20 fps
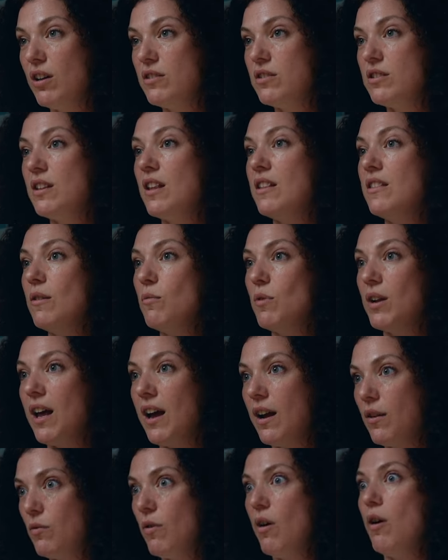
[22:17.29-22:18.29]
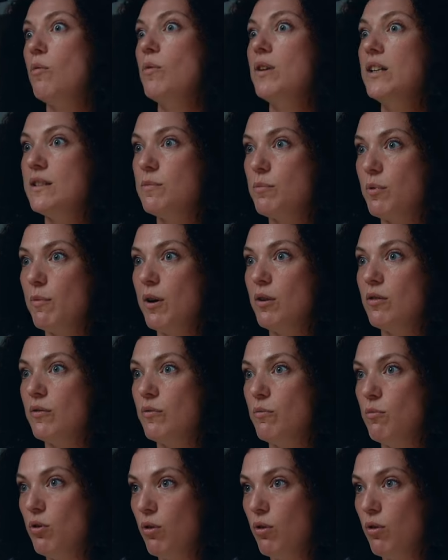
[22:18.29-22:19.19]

And so then they were like, oh, we need to promote her even